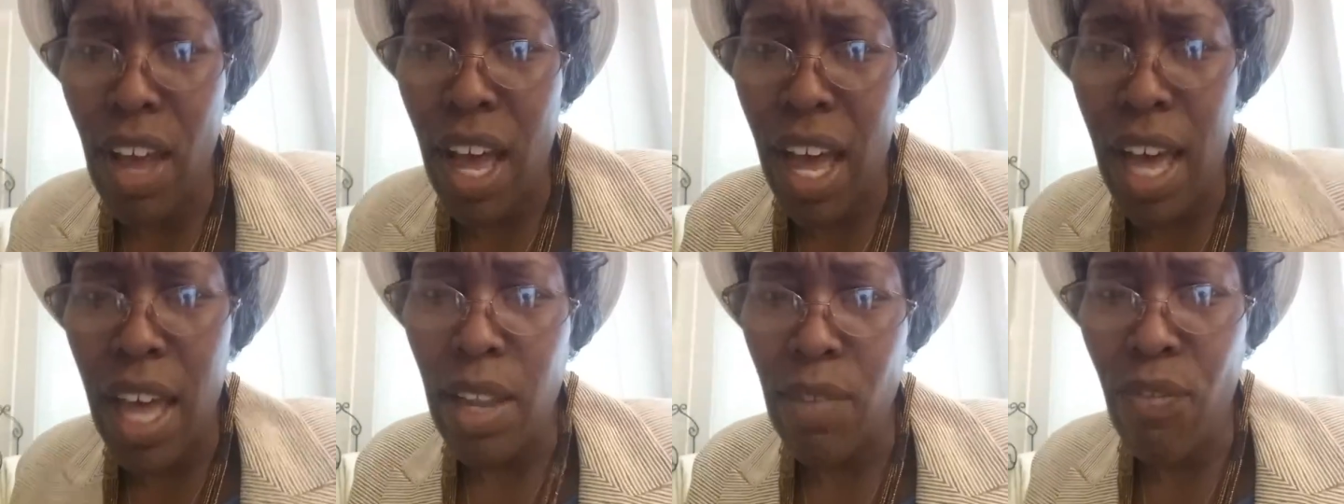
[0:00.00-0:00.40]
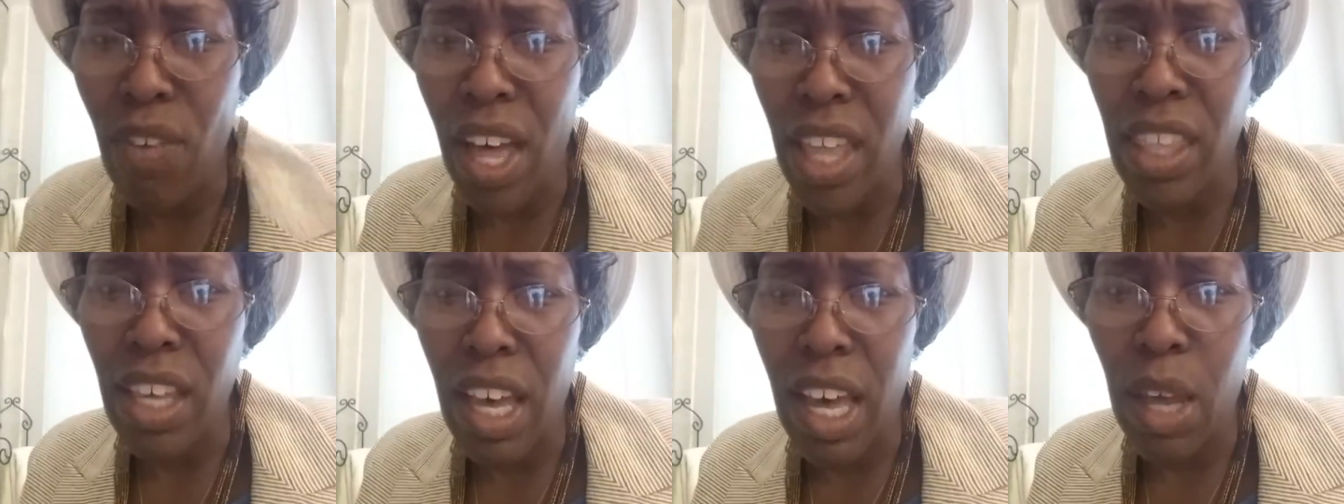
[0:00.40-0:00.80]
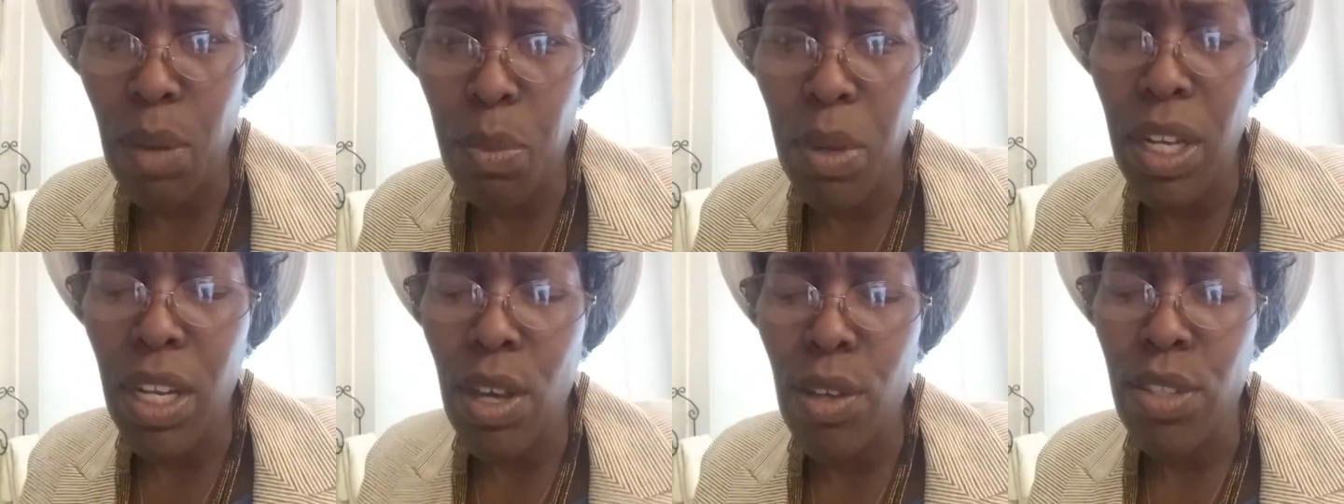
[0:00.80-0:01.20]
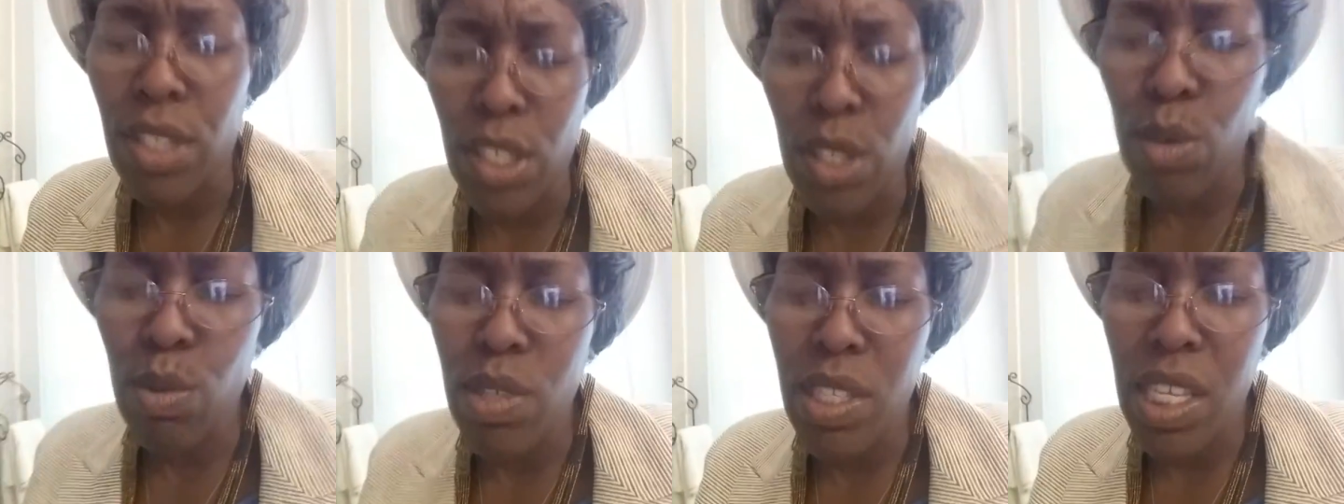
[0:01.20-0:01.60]
God Father God we know
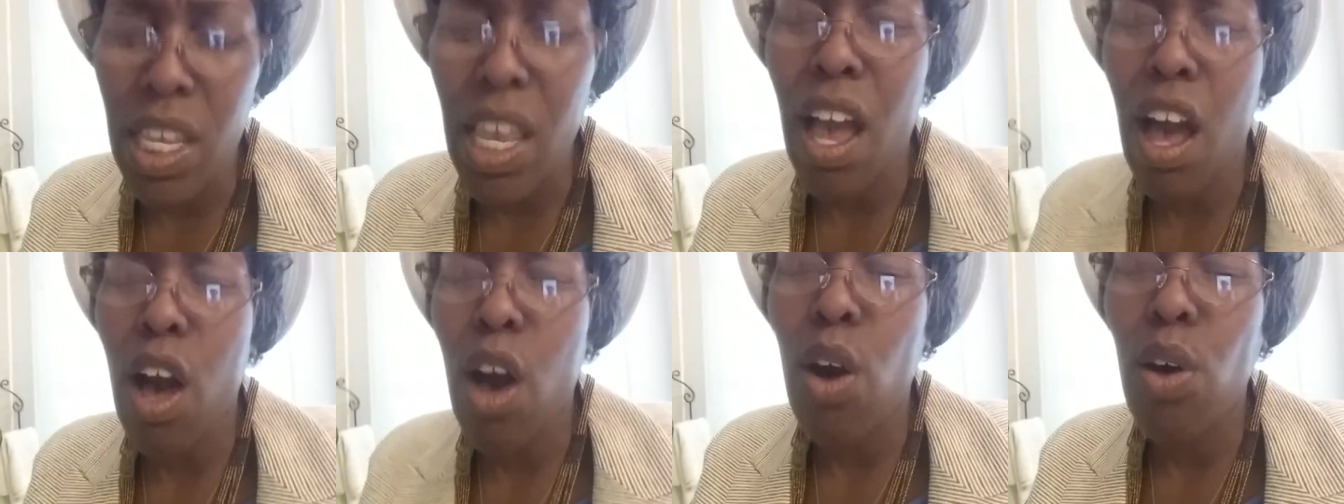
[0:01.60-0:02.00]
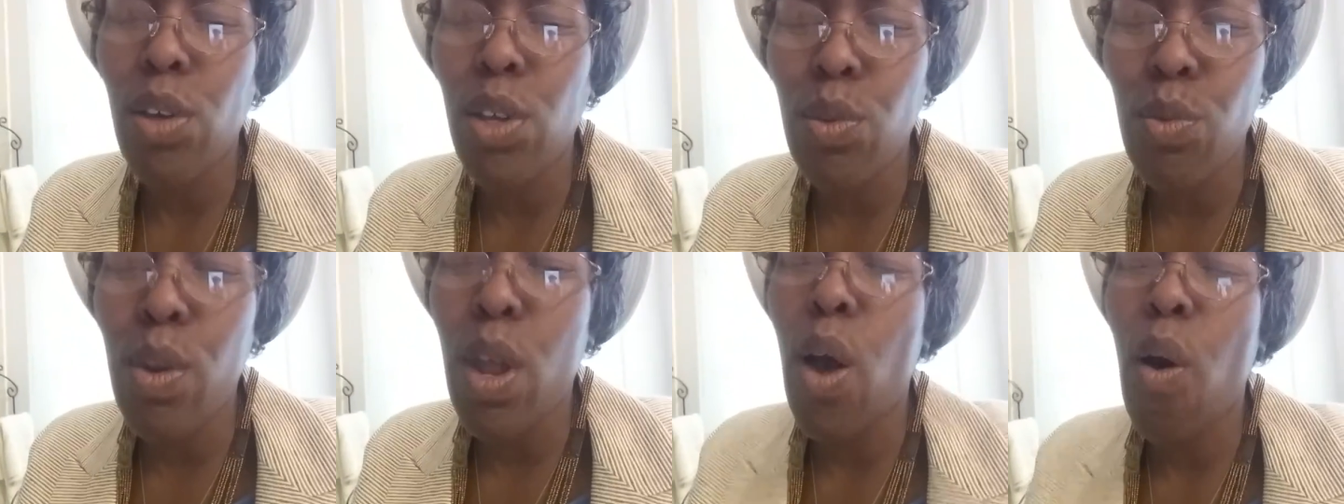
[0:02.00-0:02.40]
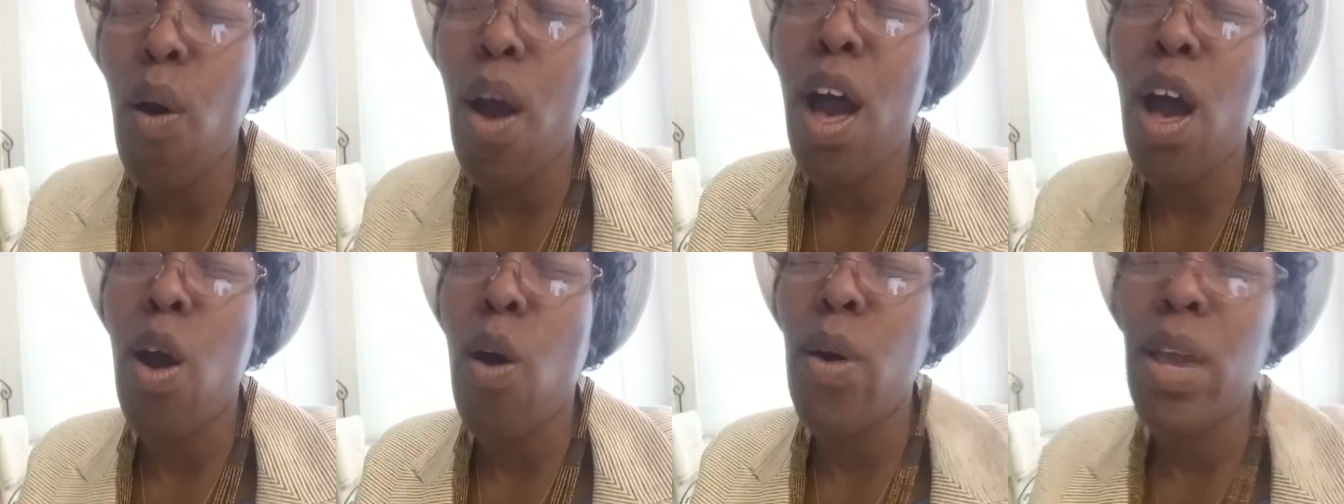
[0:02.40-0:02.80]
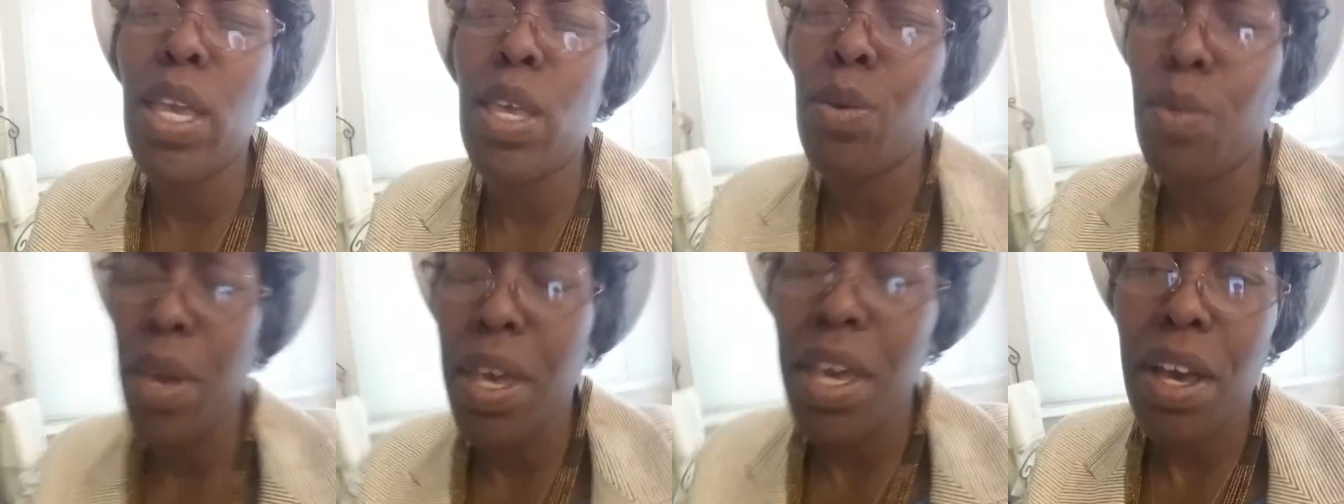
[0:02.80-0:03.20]
that you see all you know all
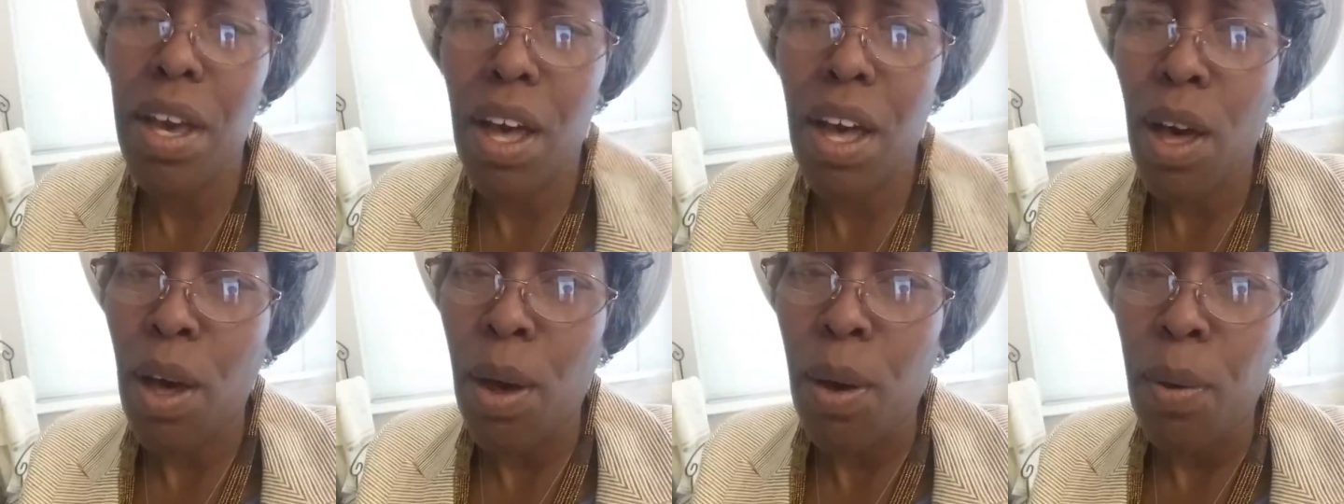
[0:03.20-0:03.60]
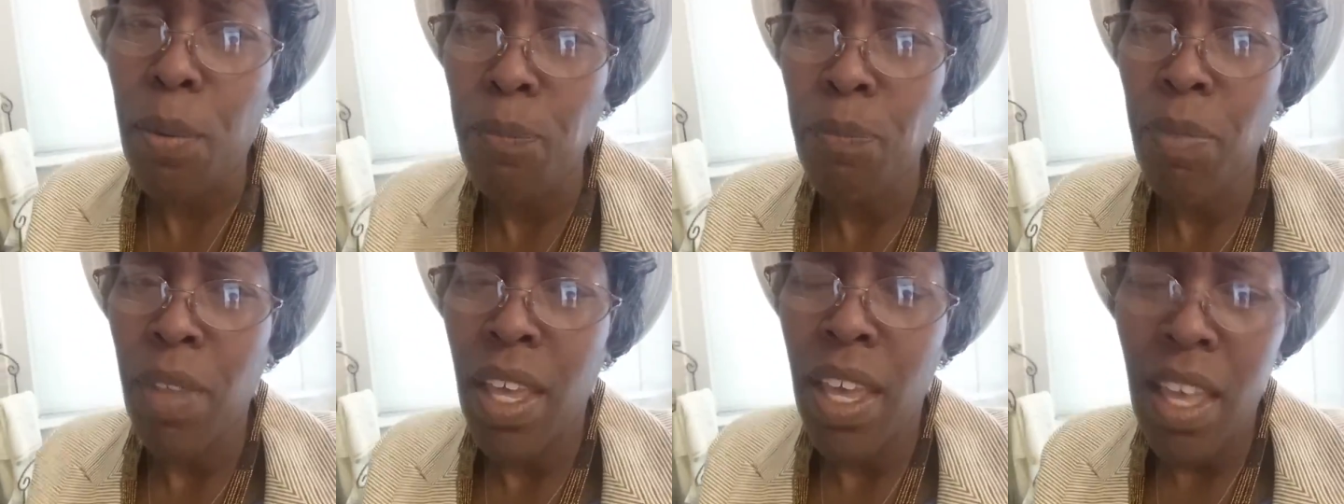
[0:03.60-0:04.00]
and you hear all